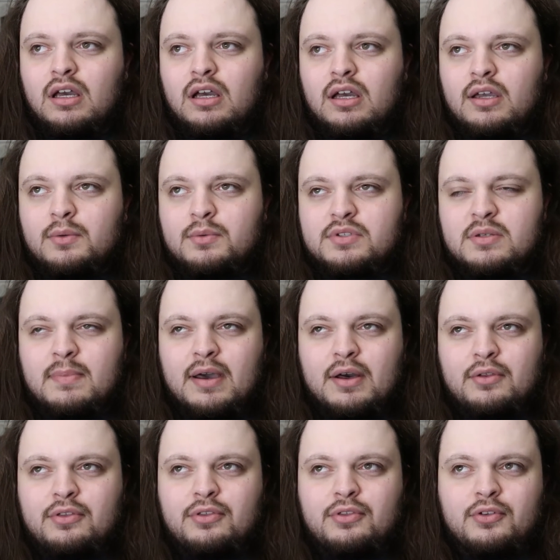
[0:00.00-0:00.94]
Uh, it was
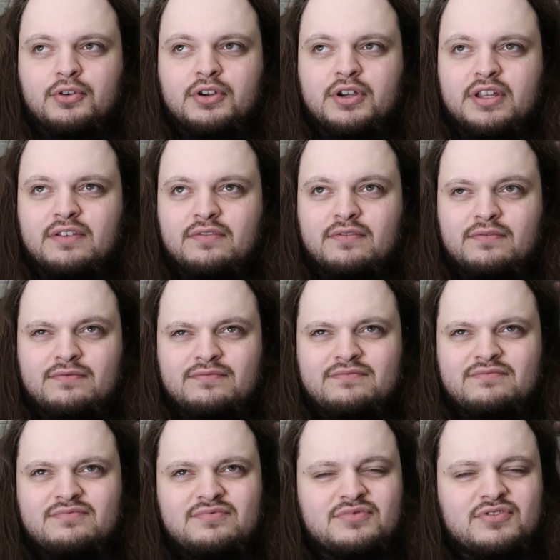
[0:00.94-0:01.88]
about 30,
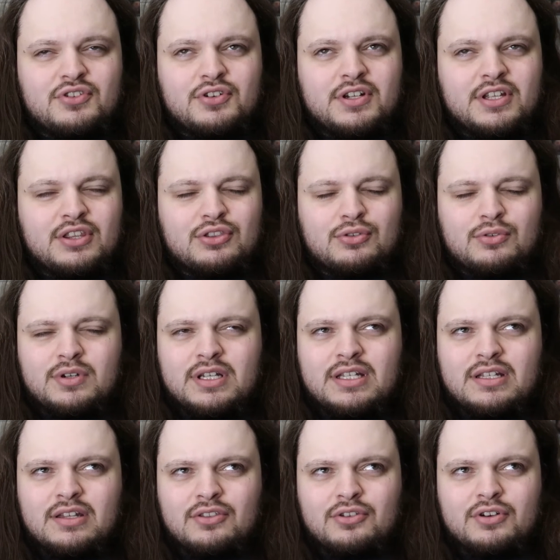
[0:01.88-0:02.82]

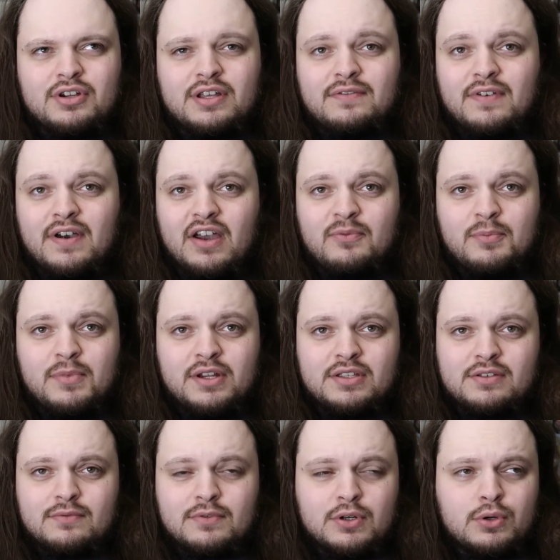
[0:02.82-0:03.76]
33 to 35
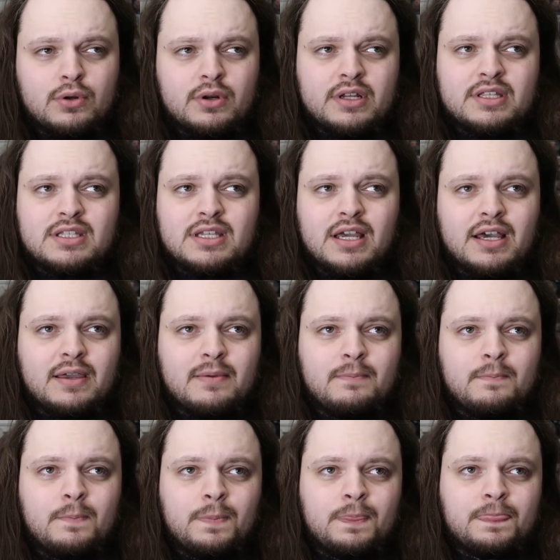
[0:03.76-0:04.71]
minutes of recording
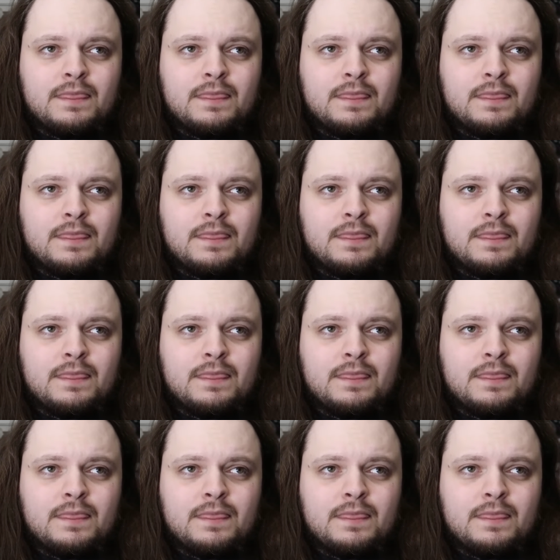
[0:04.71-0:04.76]
time,